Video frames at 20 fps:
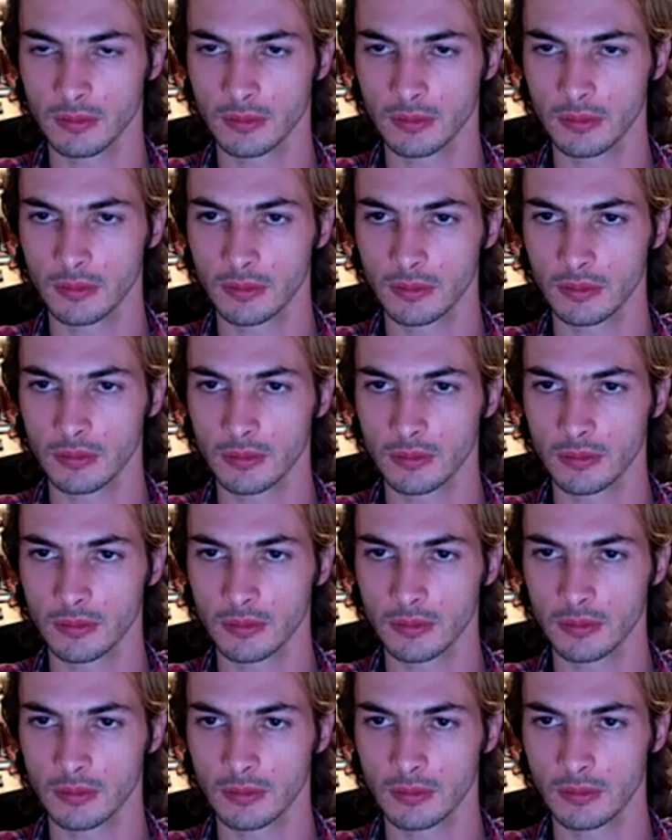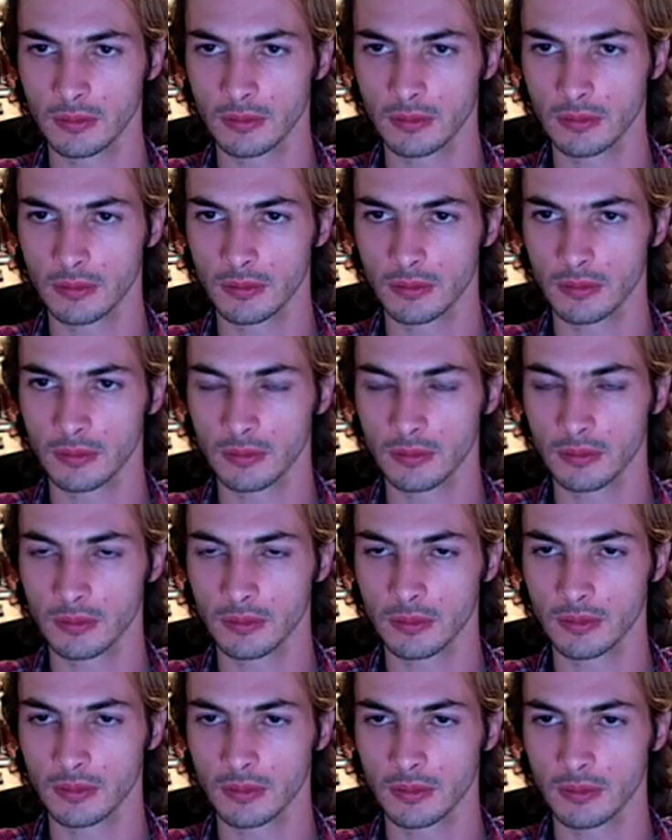
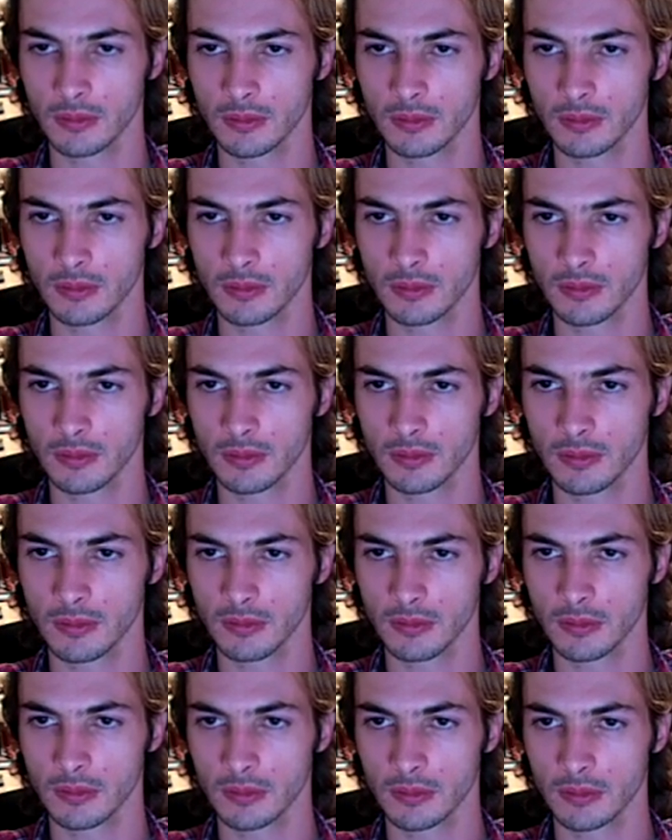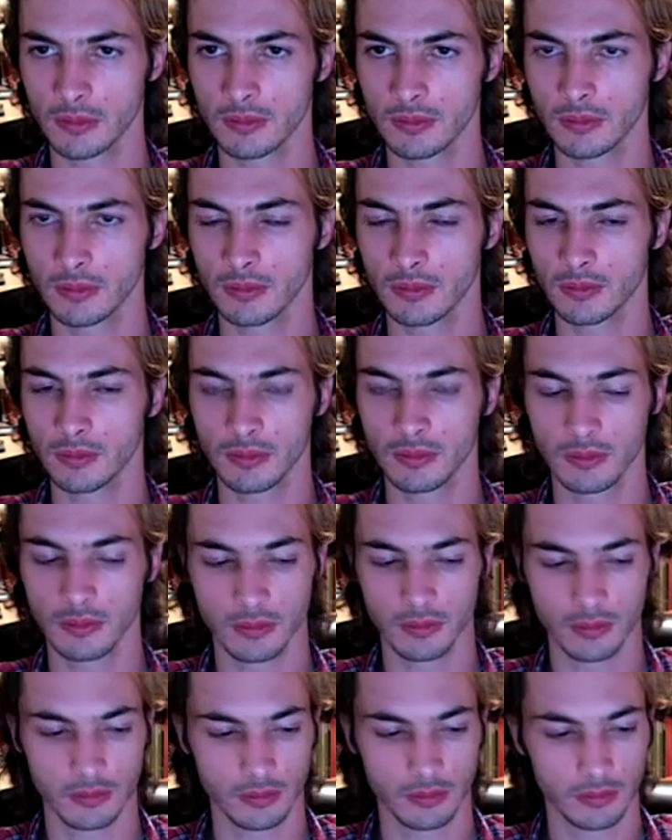
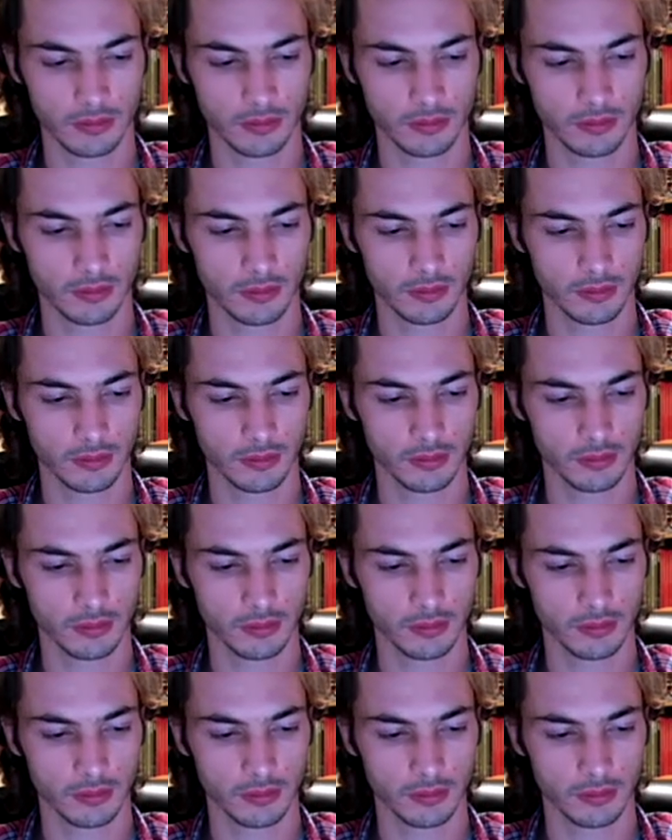(not speaking)